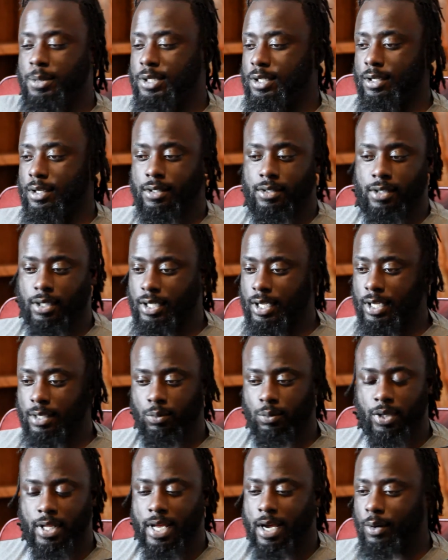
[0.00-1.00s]
because
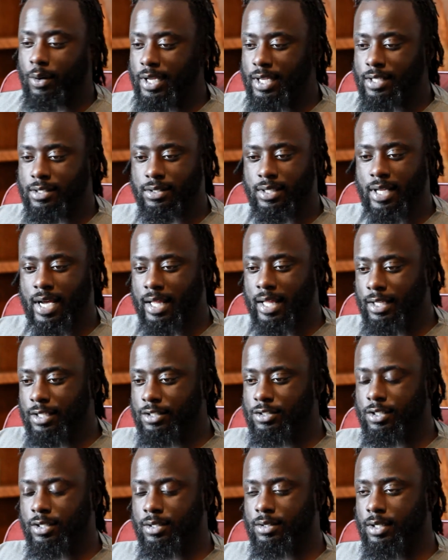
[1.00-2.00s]
again, without his
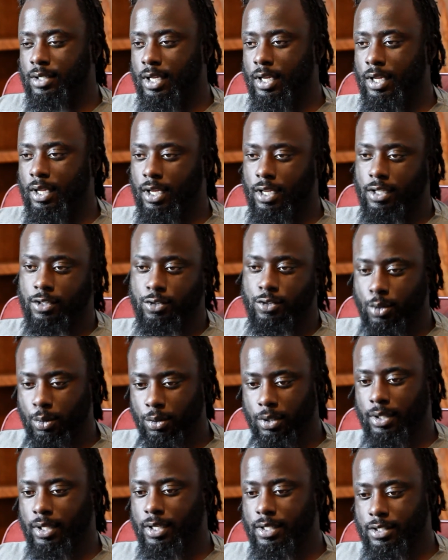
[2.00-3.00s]
knowledge and
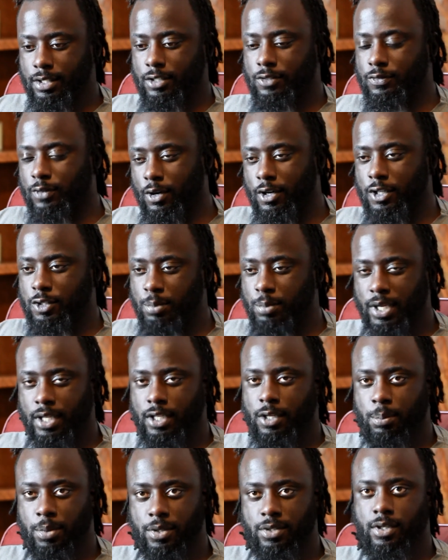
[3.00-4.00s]
tutelage as far as
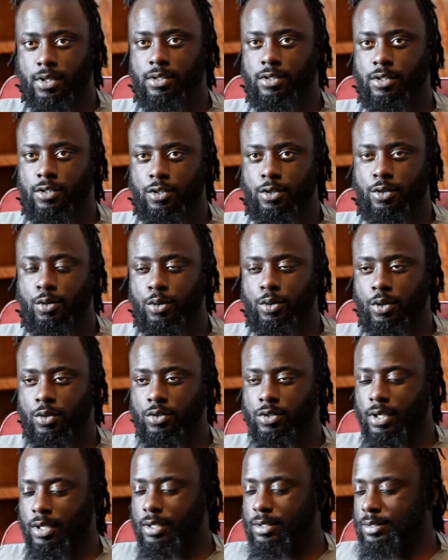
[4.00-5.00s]
being in position to do
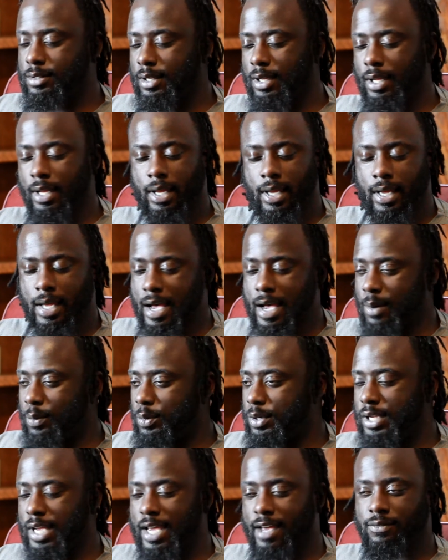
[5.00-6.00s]
those things, I
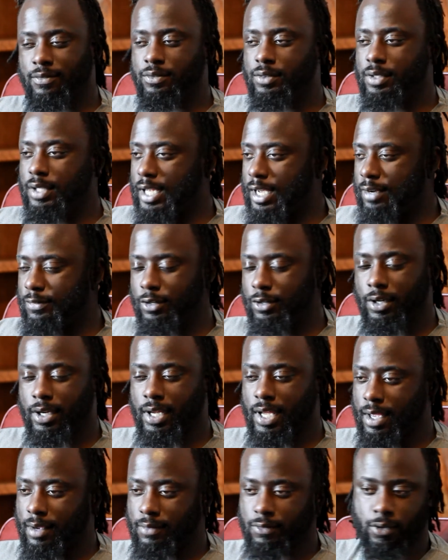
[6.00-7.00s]
would have
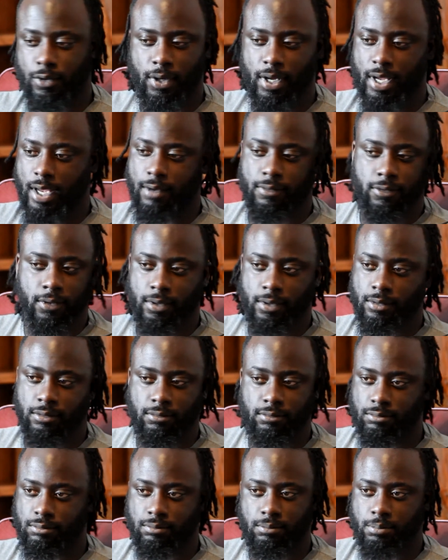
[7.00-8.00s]
never, ever, ever
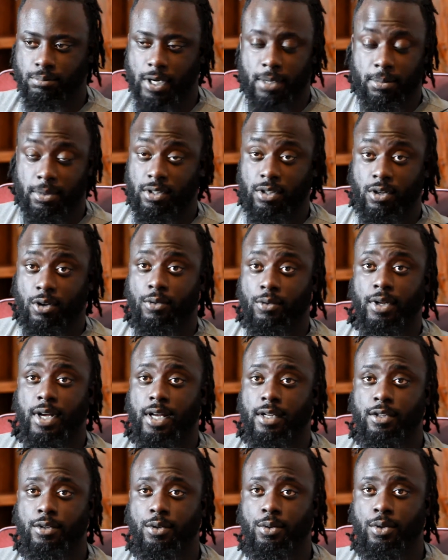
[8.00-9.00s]
probably known
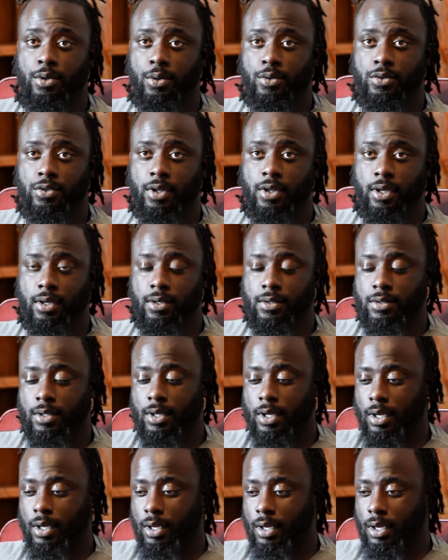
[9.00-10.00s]
how to do those things.
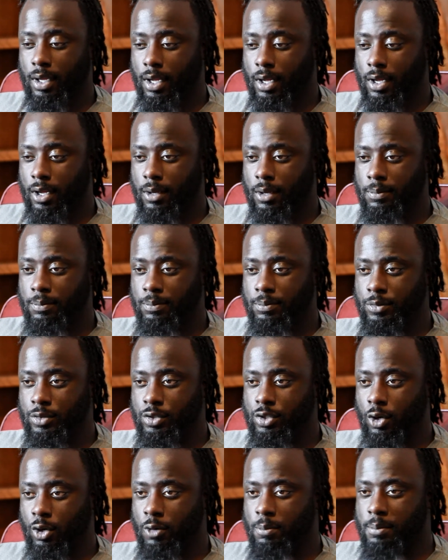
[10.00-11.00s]

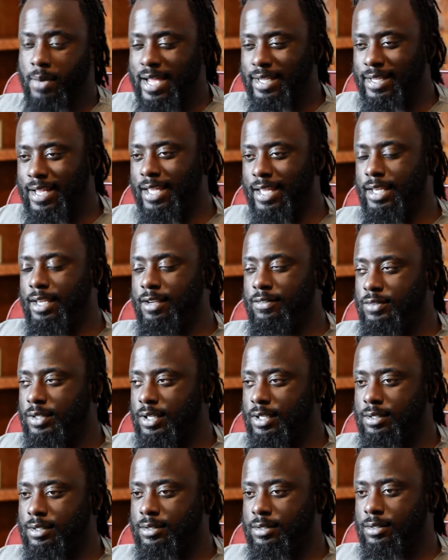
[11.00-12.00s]
So my
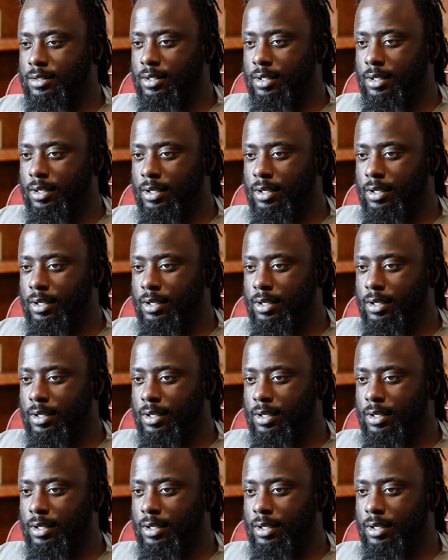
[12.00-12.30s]
naiveness